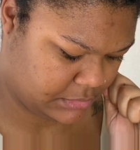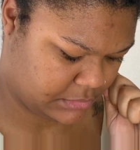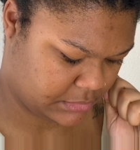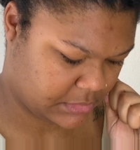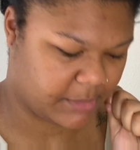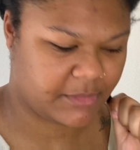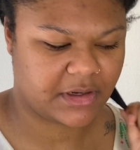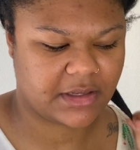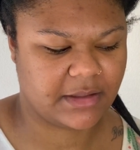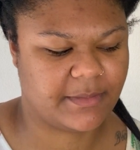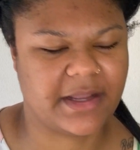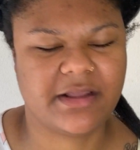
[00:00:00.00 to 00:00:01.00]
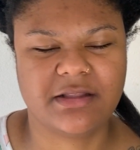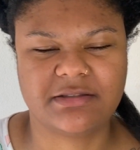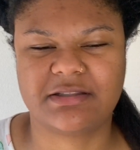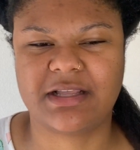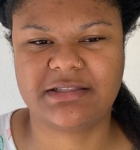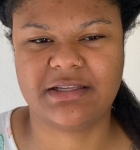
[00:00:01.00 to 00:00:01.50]
I'm gonna clip my ends,
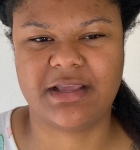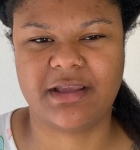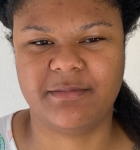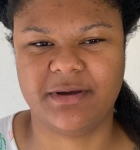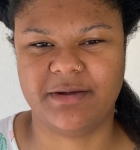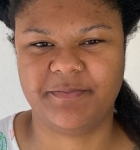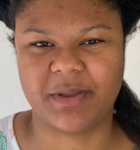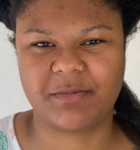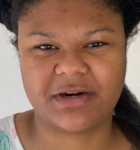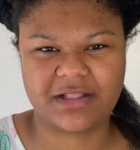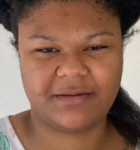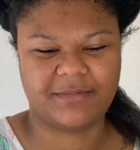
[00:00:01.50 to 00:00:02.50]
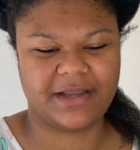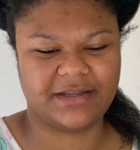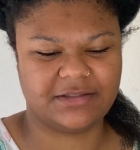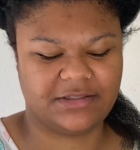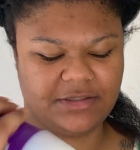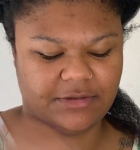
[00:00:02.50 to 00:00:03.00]
not today, but I'm gonna clip my
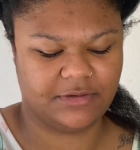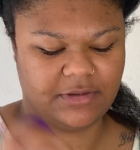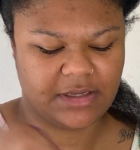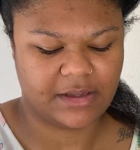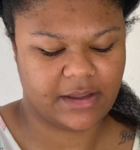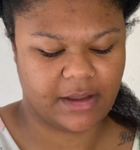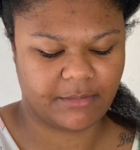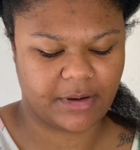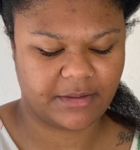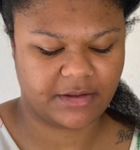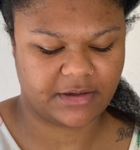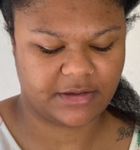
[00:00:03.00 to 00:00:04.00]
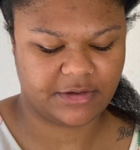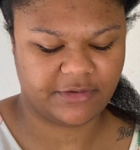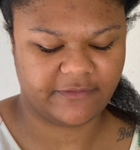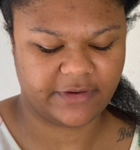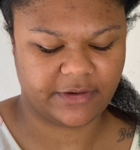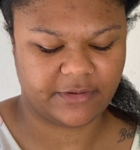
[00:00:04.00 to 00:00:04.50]
ends soon. I'm probably gonna do a
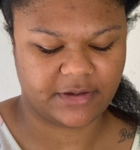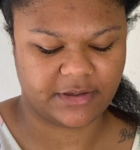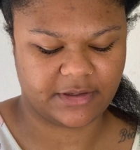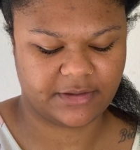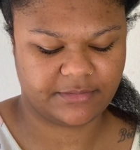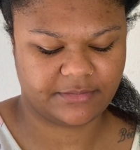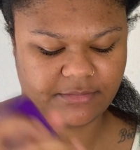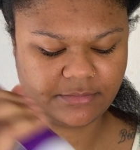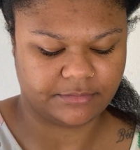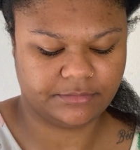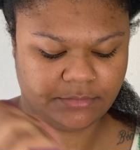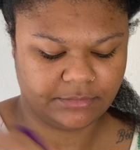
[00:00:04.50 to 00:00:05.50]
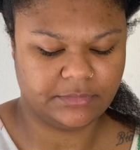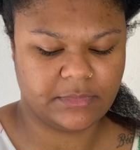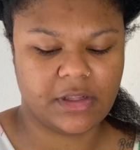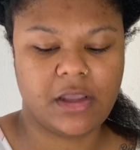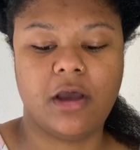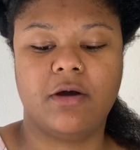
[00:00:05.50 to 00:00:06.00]
video on it.
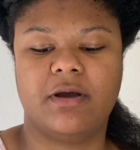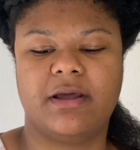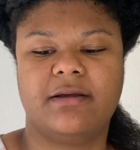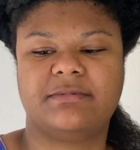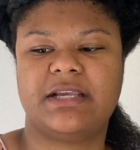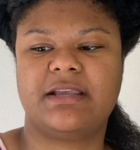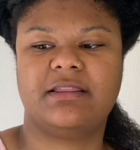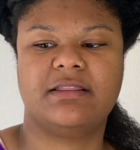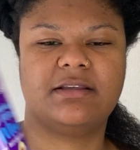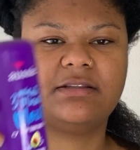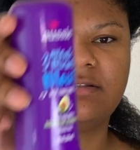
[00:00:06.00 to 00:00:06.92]
Oh, and I'm taking this